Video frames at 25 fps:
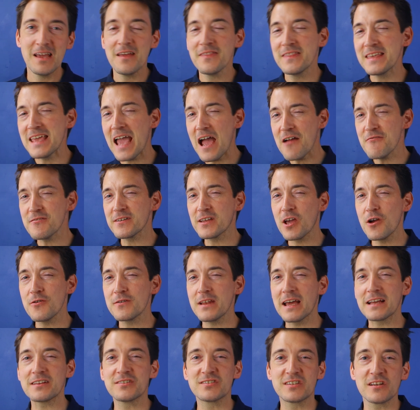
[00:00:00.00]
The error
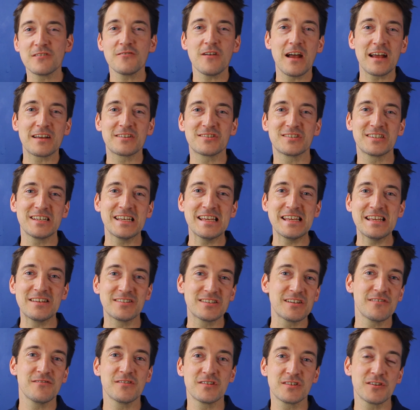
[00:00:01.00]
codec
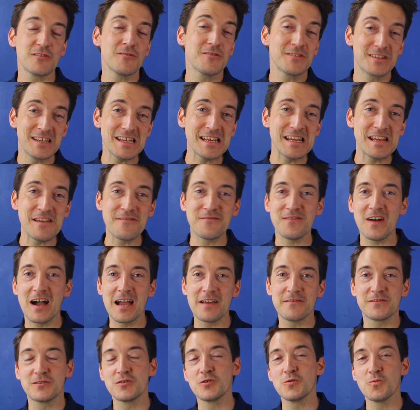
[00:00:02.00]

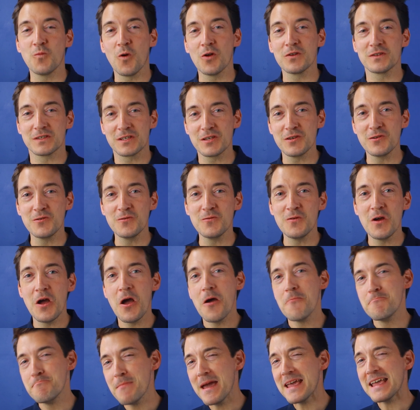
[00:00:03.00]
0xc00d5212
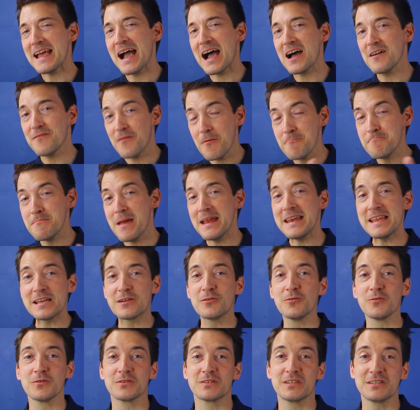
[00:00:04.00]
may have many
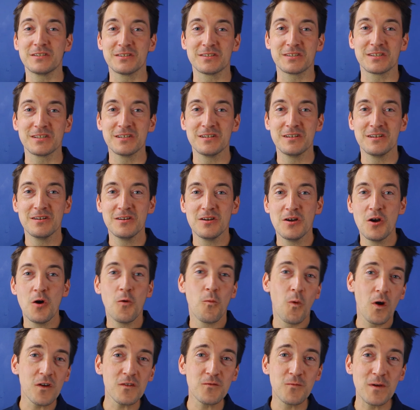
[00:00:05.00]
causes,
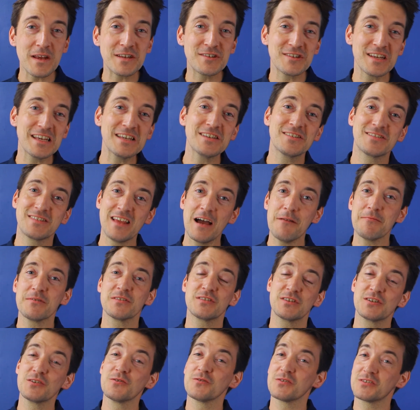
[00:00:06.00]
one of which is
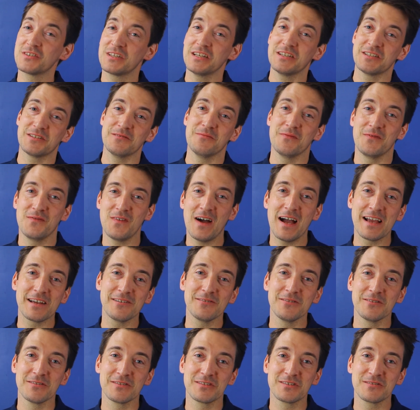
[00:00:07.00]
damage to your system
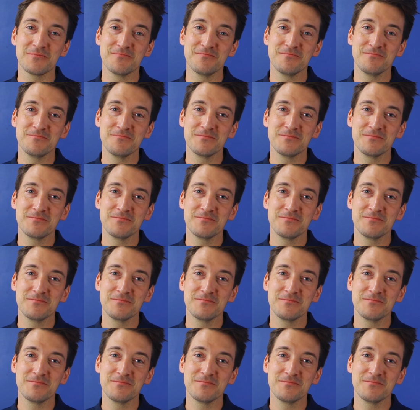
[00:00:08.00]
files.